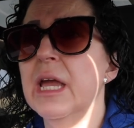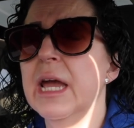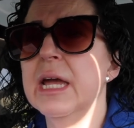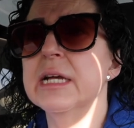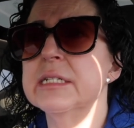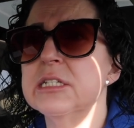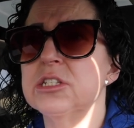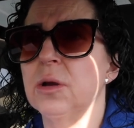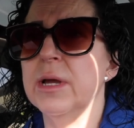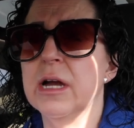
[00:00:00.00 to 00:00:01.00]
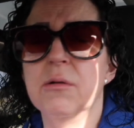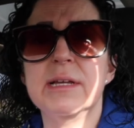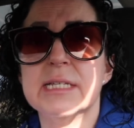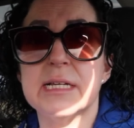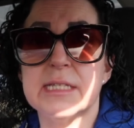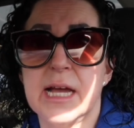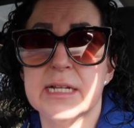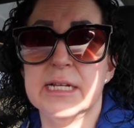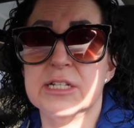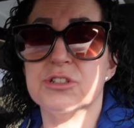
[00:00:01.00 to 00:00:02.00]
And Zoe always has
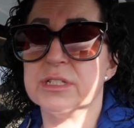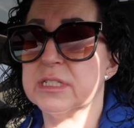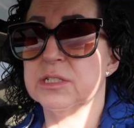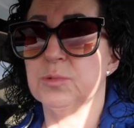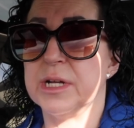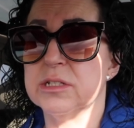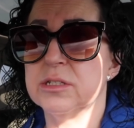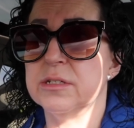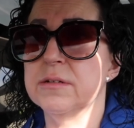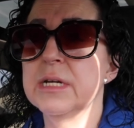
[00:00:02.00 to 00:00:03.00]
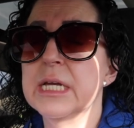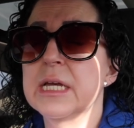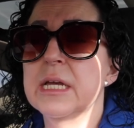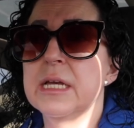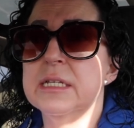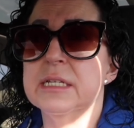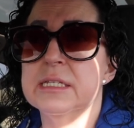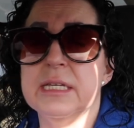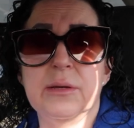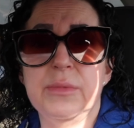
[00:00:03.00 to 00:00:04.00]
had an interest as well too,
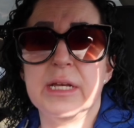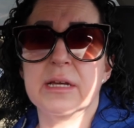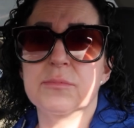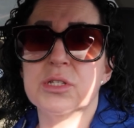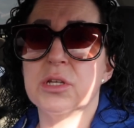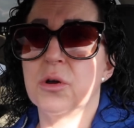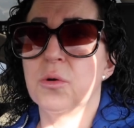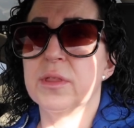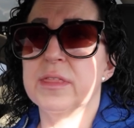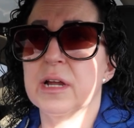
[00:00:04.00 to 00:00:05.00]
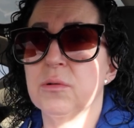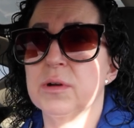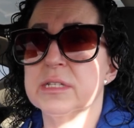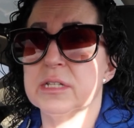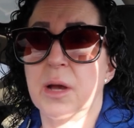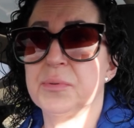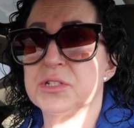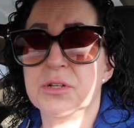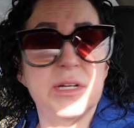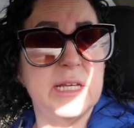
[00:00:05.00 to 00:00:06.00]
to see a medium. So there was an
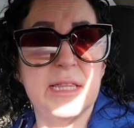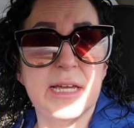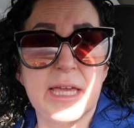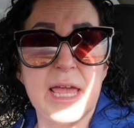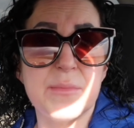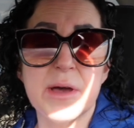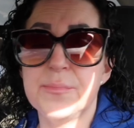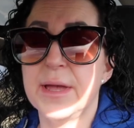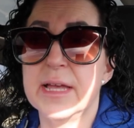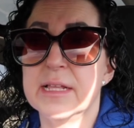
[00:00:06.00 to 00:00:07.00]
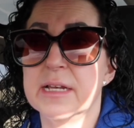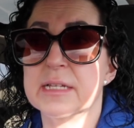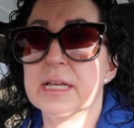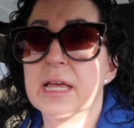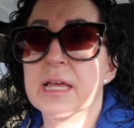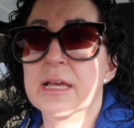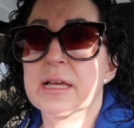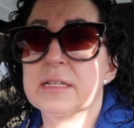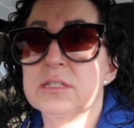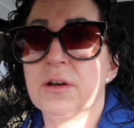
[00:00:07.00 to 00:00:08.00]
opportunity that came up, and
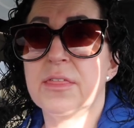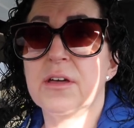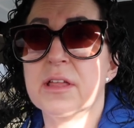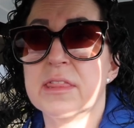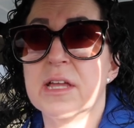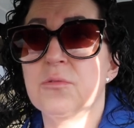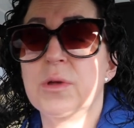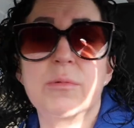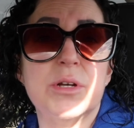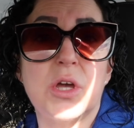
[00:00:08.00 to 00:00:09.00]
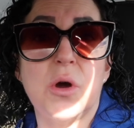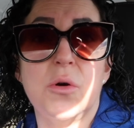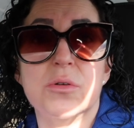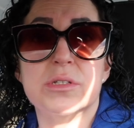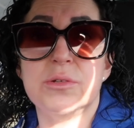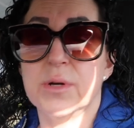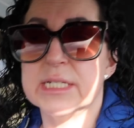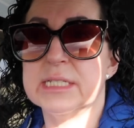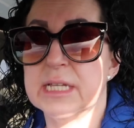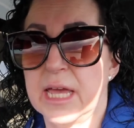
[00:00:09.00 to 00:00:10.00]
so I thought that we would go to
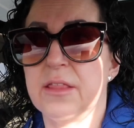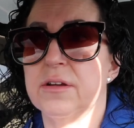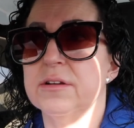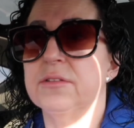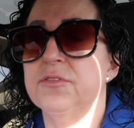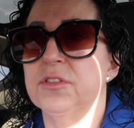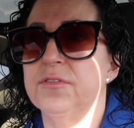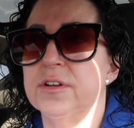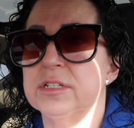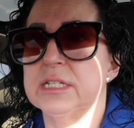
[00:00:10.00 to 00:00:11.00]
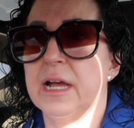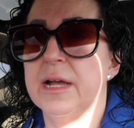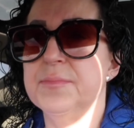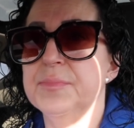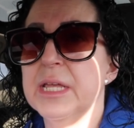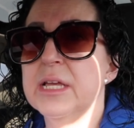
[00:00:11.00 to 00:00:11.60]
one together for the first time.